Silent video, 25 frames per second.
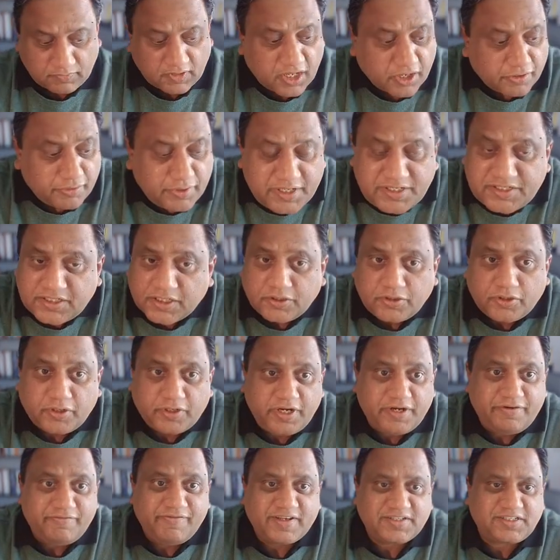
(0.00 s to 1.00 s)
return
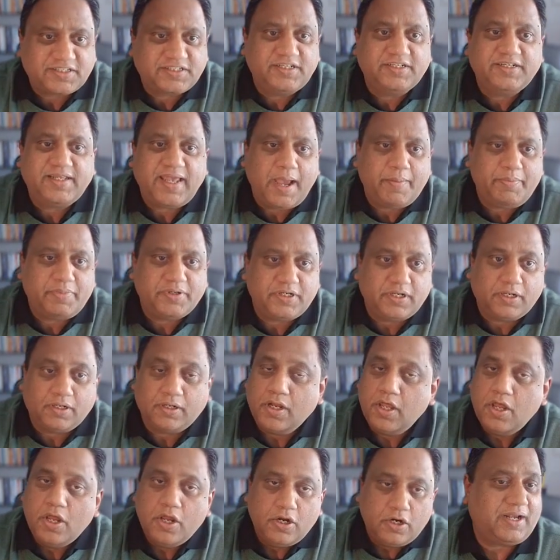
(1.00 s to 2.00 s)
on invested
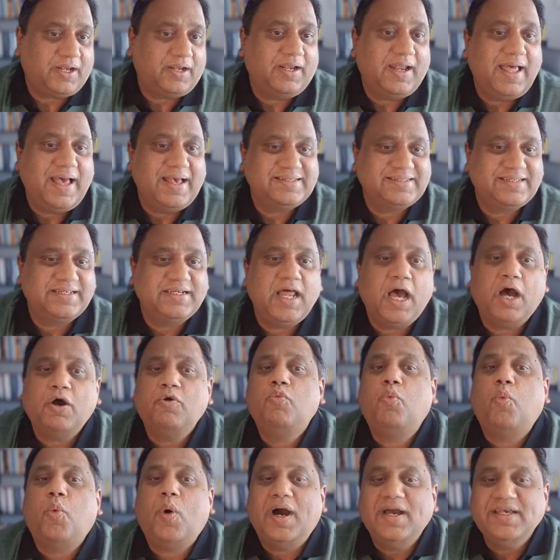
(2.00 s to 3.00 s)
capital, as in how
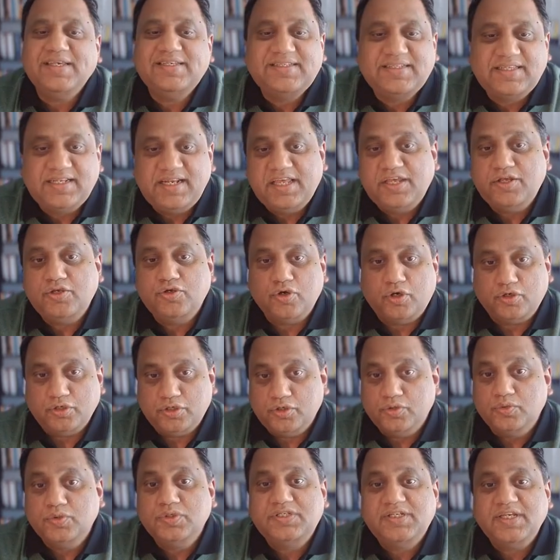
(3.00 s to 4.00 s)
wisely you're
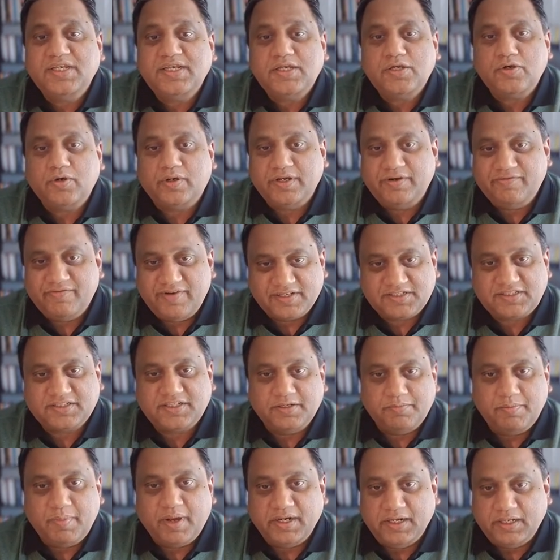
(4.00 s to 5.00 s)
using your
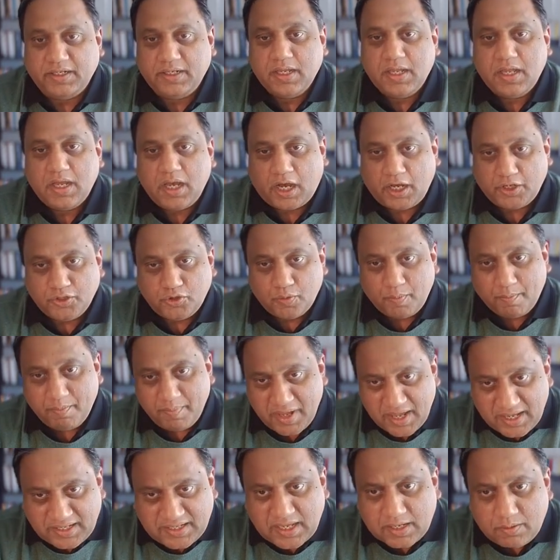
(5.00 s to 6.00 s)
invested money. Are you
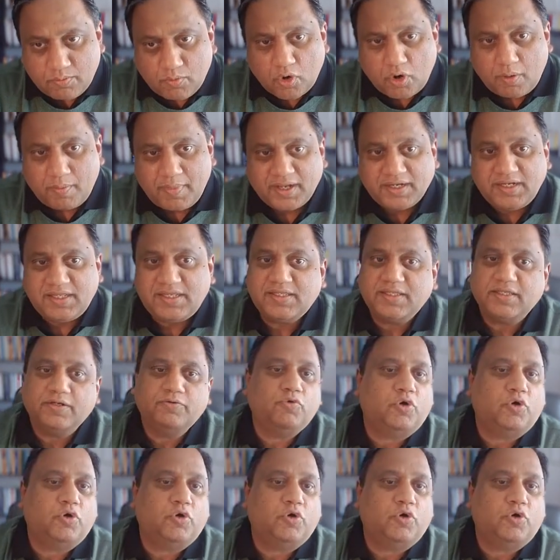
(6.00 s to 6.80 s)
making more money than